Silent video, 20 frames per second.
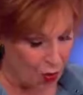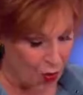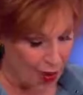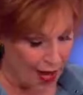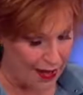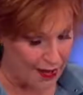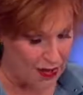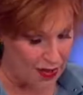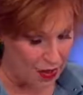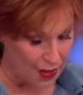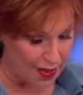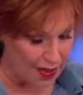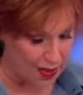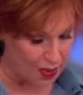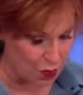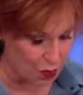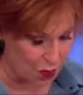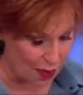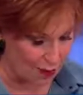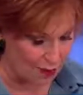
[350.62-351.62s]
who has
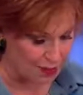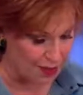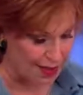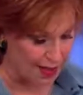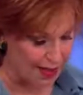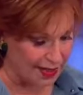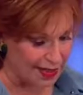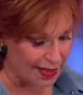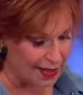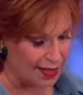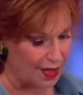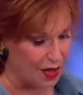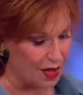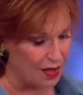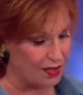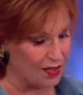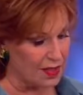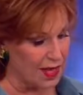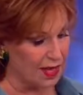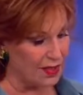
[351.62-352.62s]
on his website
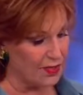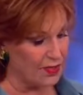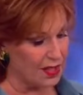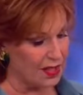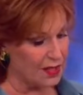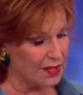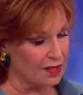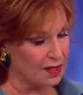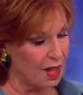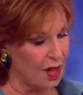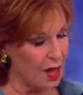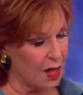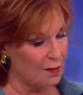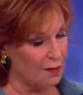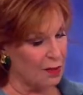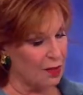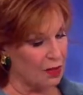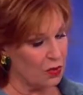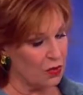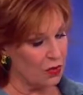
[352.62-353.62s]
headlines like this
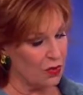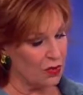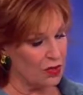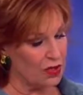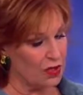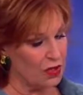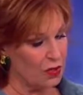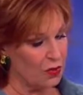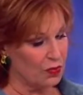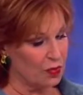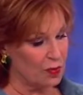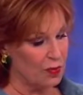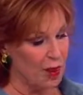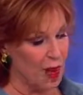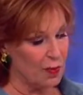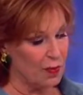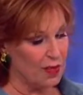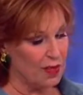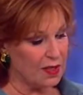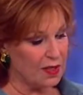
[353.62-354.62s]
Bill Kristol,
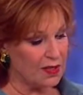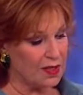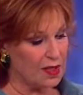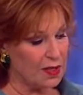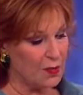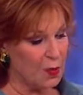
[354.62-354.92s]
Republican